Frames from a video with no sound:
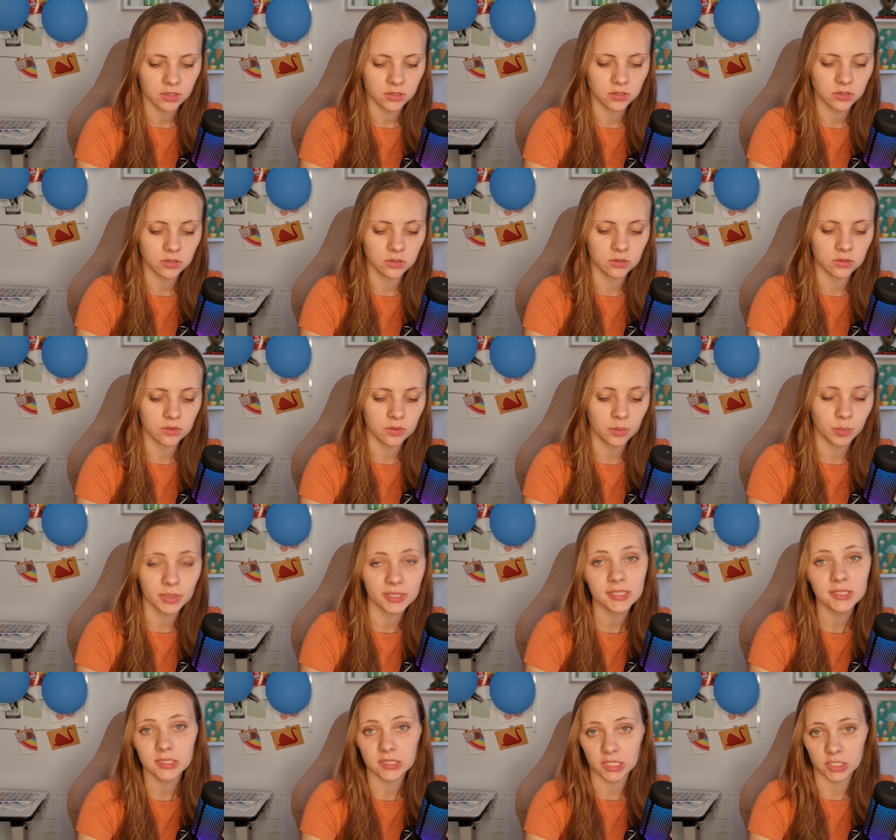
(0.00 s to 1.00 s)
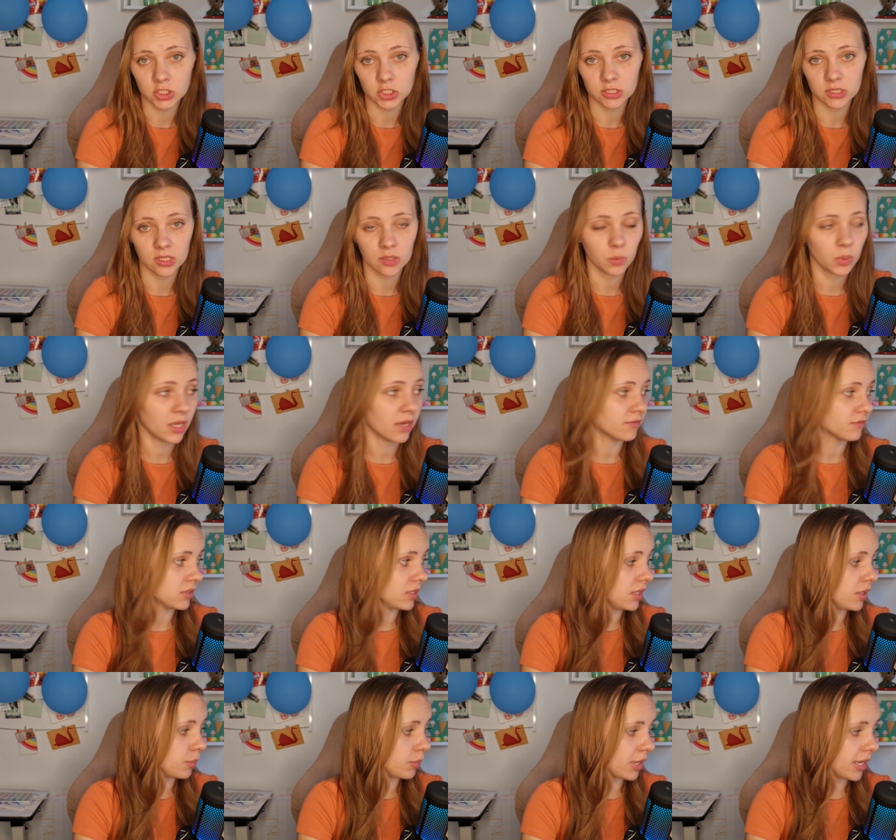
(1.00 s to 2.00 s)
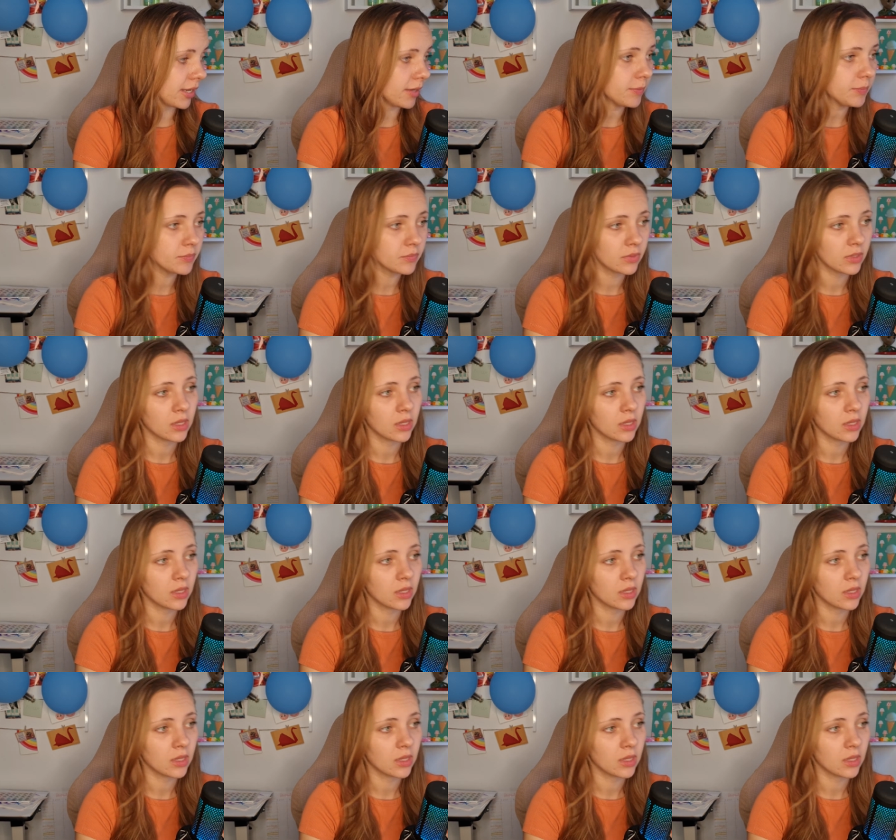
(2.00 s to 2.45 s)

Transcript: to the police station that we have nearby.